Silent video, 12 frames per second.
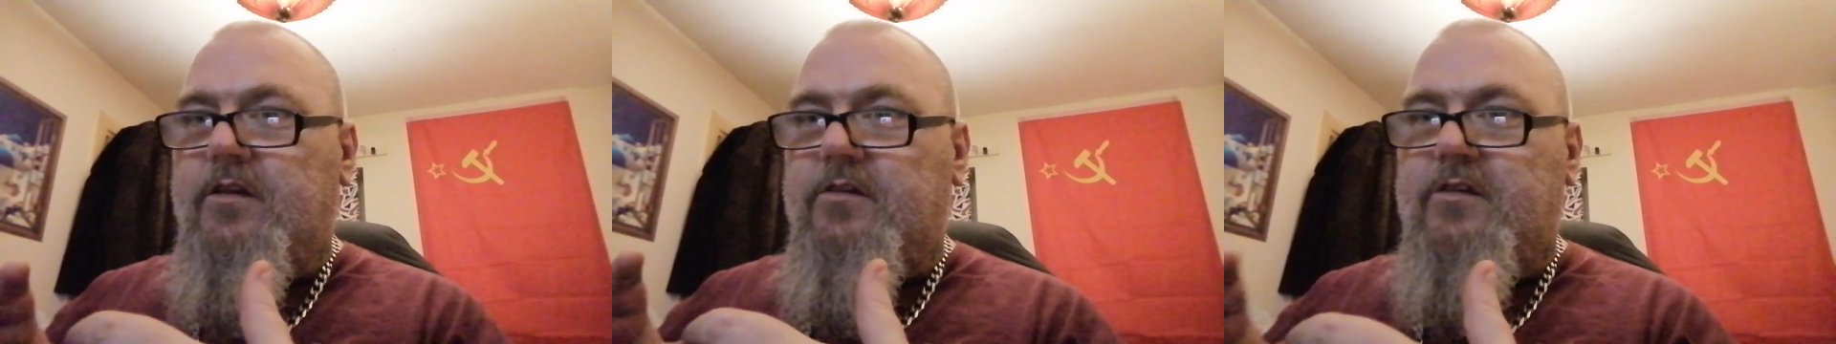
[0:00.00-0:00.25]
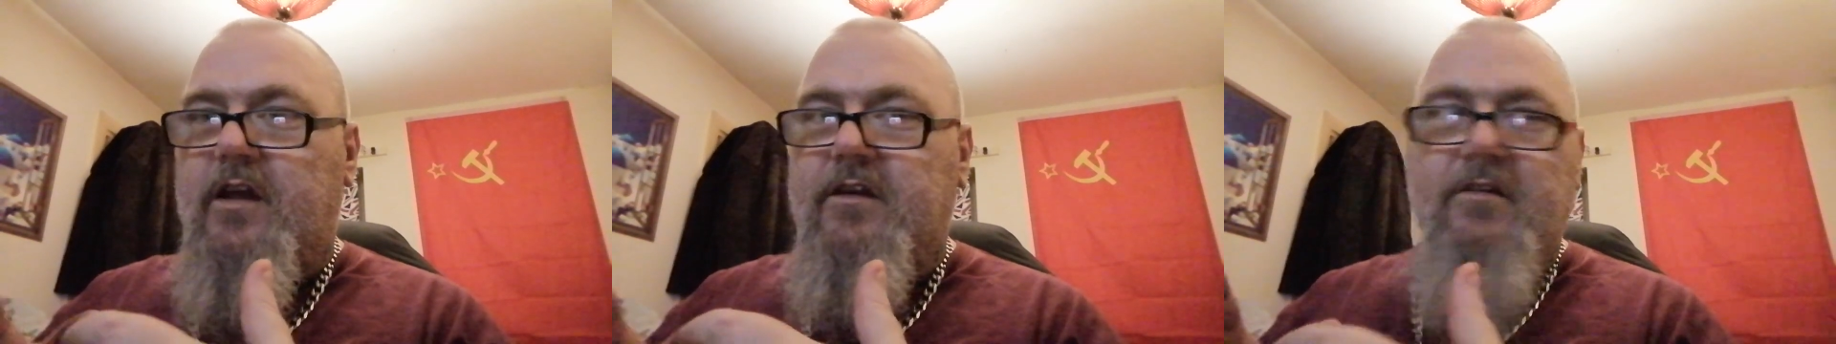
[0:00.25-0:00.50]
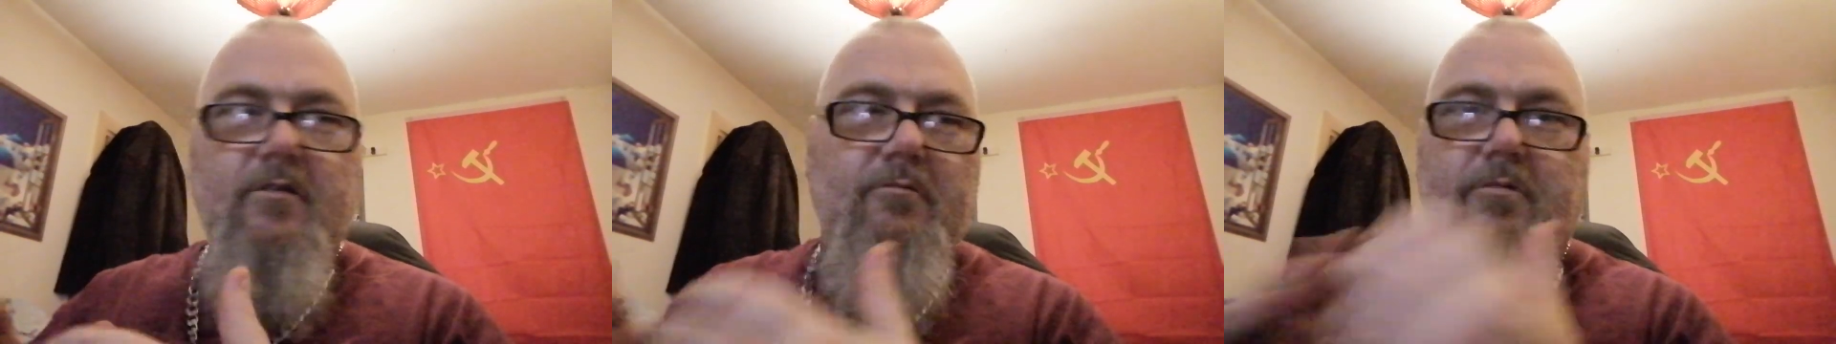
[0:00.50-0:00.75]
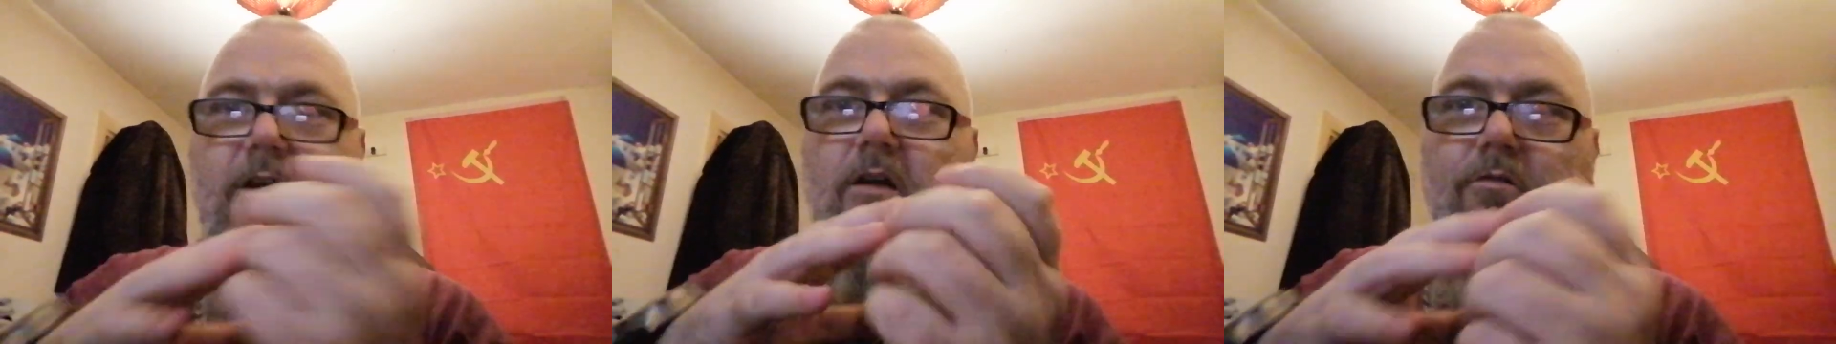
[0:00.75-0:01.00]
saying, oh,
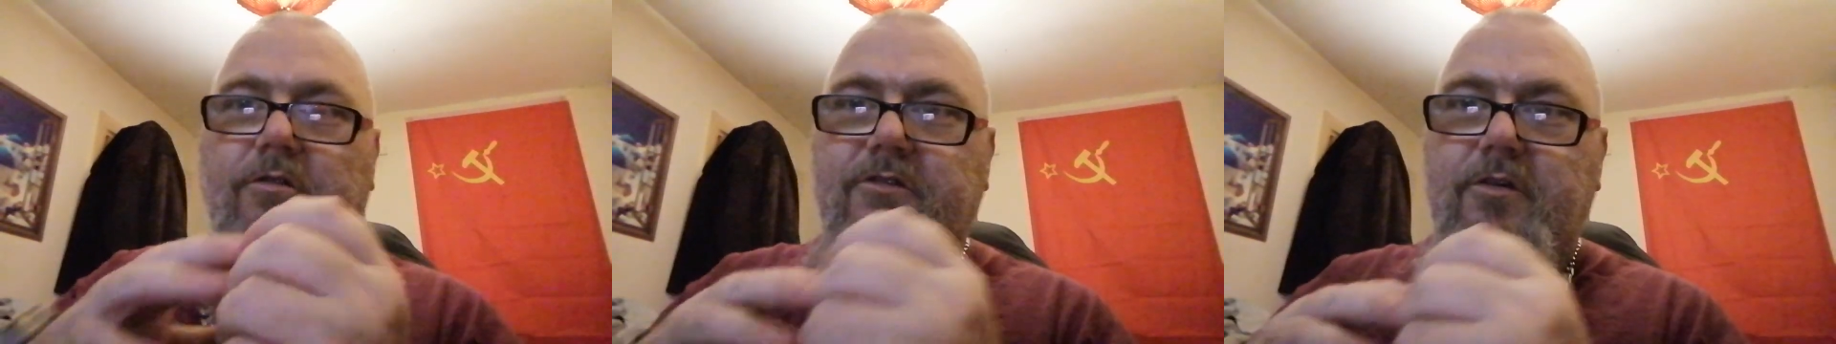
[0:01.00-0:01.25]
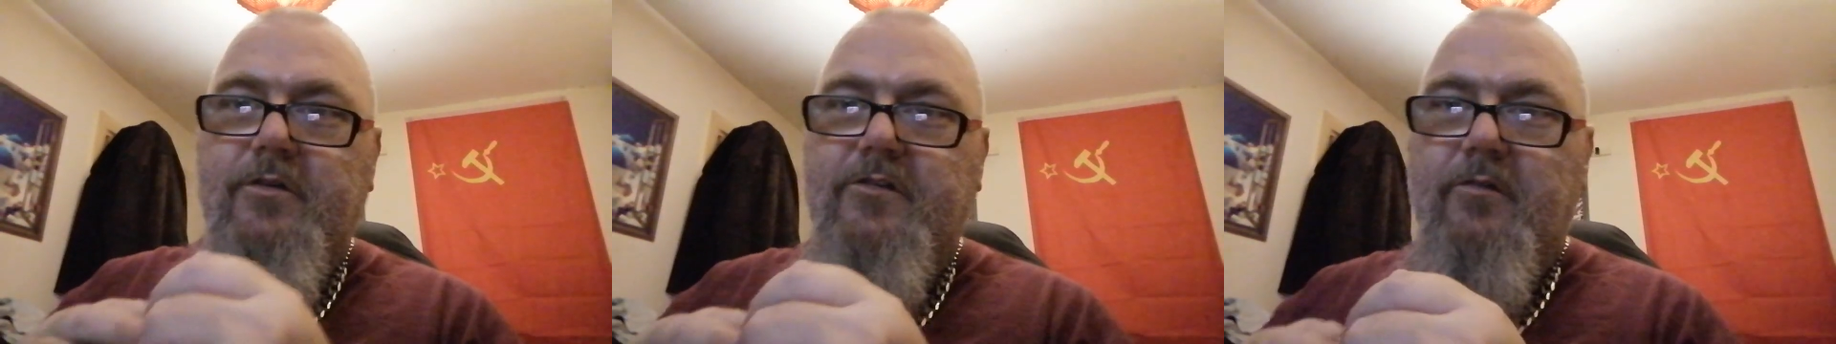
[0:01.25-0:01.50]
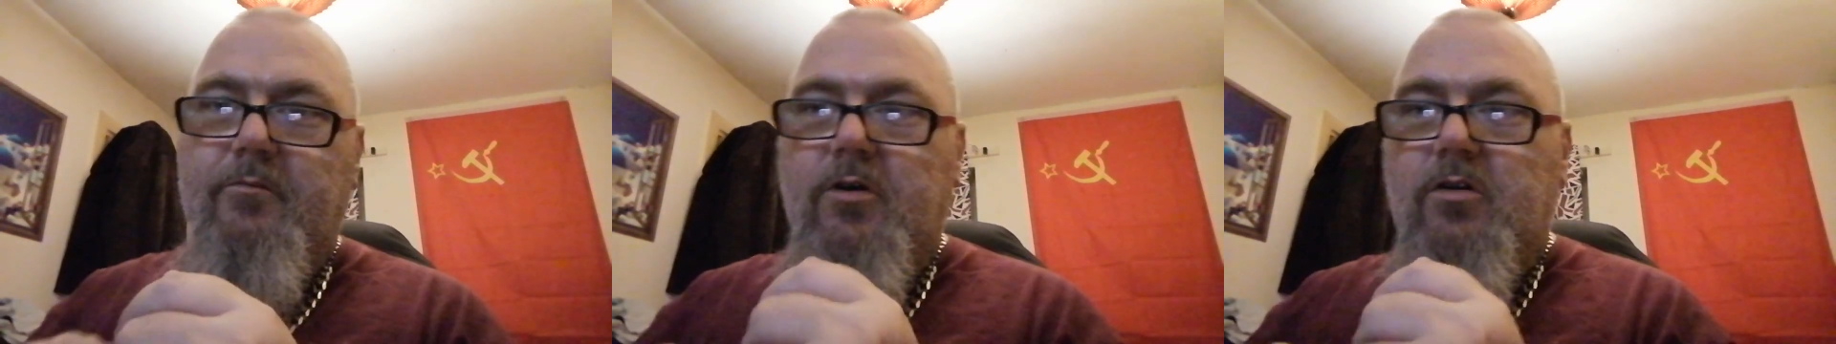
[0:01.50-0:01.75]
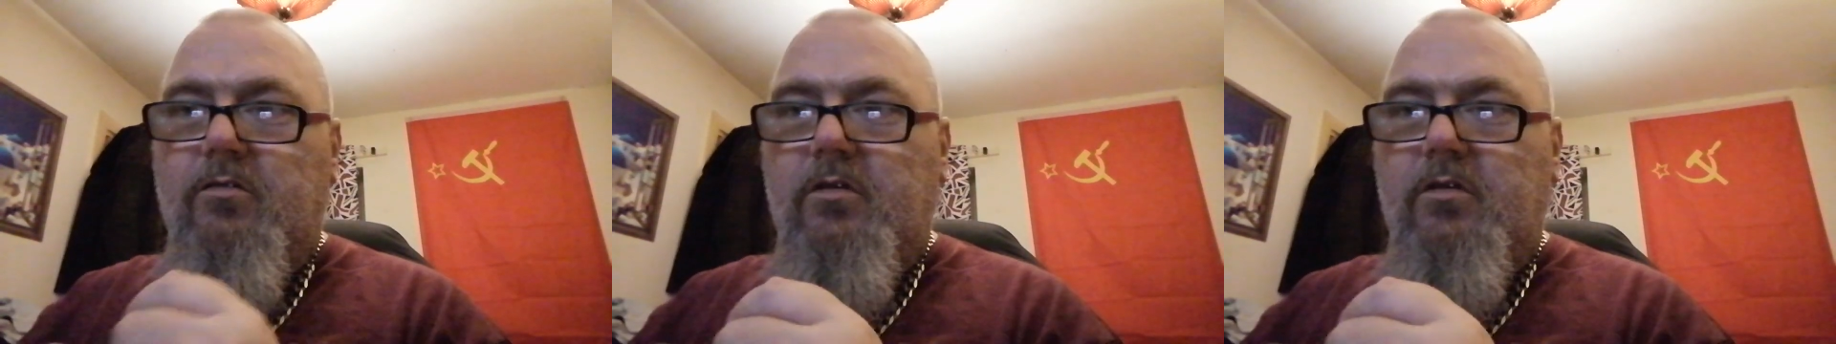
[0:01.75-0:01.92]
go on, do it some more.